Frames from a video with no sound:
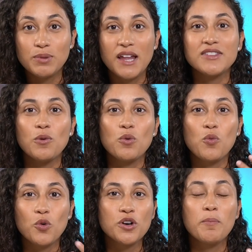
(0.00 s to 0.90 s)
plan that will
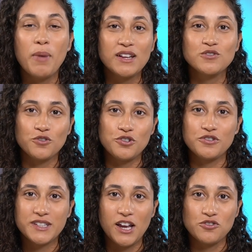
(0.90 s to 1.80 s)
work best best for
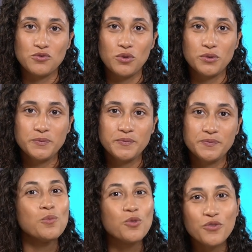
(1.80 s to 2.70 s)
your schedule.
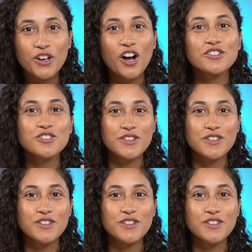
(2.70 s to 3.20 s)
Moving on to